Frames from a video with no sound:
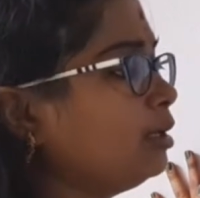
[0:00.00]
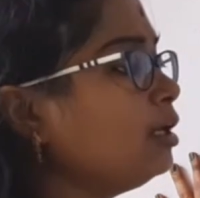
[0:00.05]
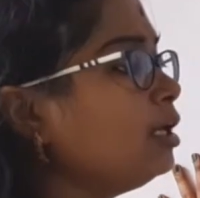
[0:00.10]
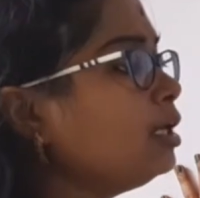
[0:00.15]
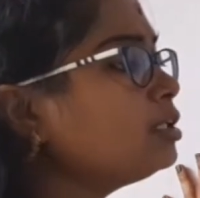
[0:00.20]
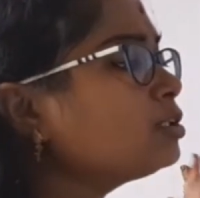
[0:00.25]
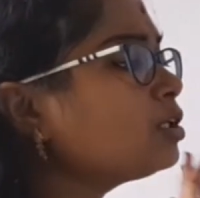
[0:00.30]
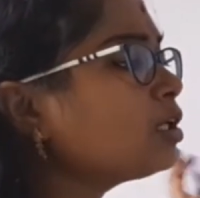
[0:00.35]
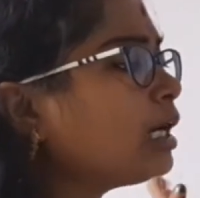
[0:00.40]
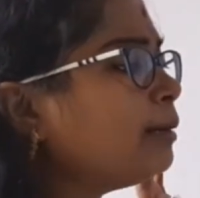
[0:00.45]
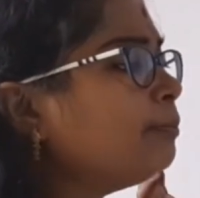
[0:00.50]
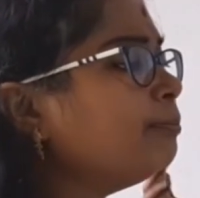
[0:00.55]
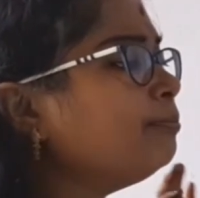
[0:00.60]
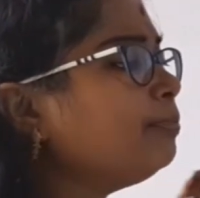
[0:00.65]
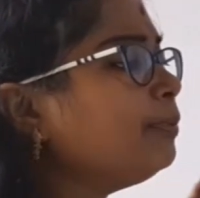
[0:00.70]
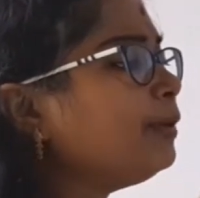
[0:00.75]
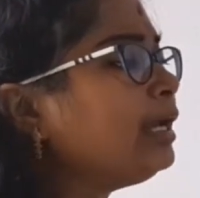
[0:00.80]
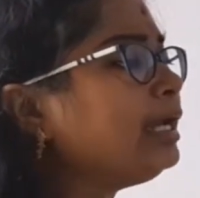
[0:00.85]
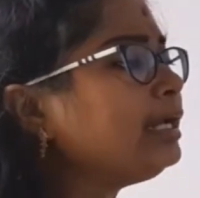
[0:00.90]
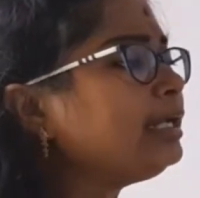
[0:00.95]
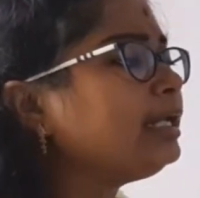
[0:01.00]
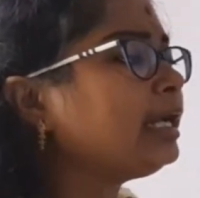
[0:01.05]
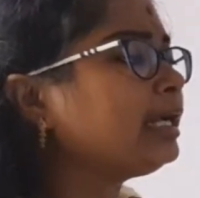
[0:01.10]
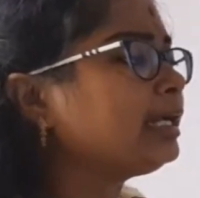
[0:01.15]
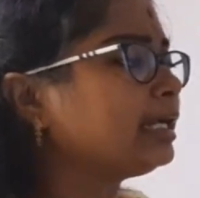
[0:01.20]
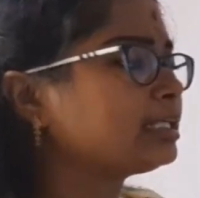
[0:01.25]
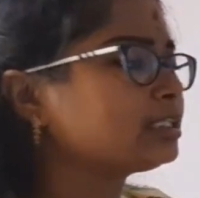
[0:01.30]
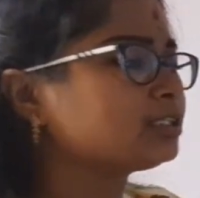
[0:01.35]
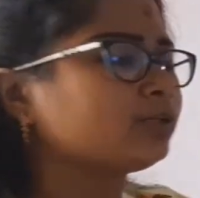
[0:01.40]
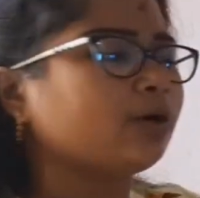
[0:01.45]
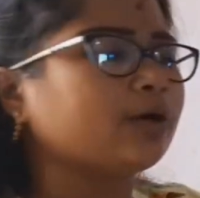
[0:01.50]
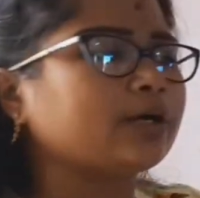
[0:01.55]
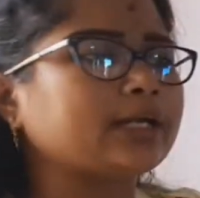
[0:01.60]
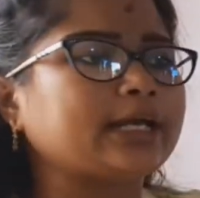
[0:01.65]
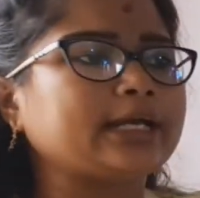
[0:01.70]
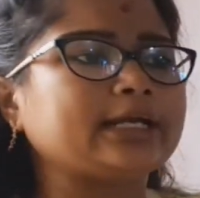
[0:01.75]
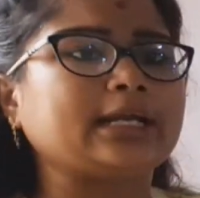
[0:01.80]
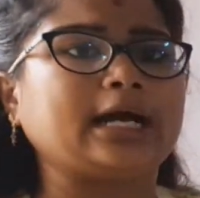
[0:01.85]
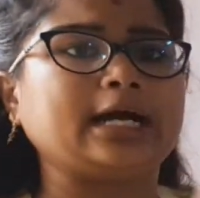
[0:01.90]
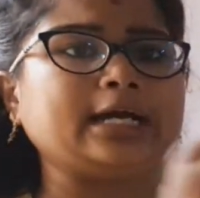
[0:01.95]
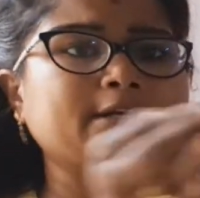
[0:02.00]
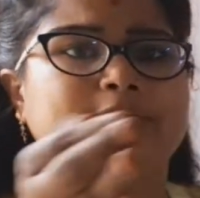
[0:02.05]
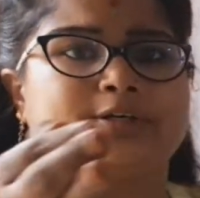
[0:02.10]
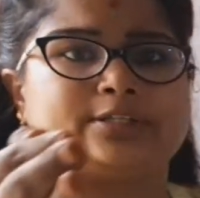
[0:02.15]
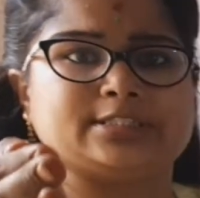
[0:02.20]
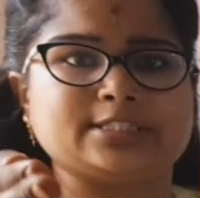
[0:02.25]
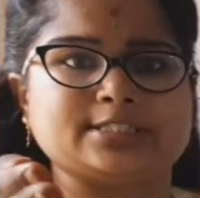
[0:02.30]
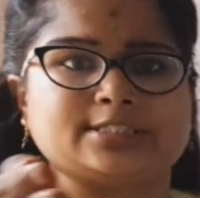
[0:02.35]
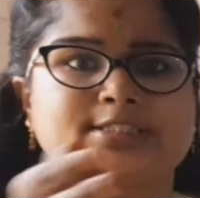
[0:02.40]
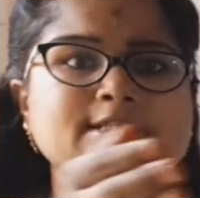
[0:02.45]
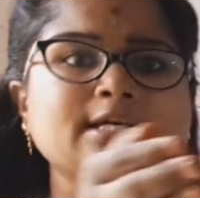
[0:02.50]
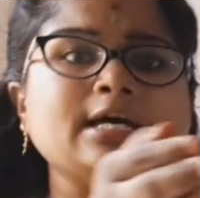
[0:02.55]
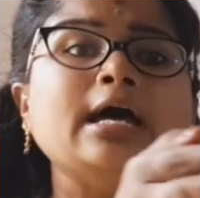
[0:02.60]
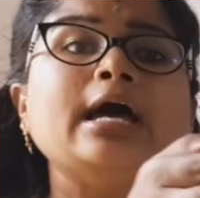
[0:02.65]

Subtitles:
So completely does not get ionizes.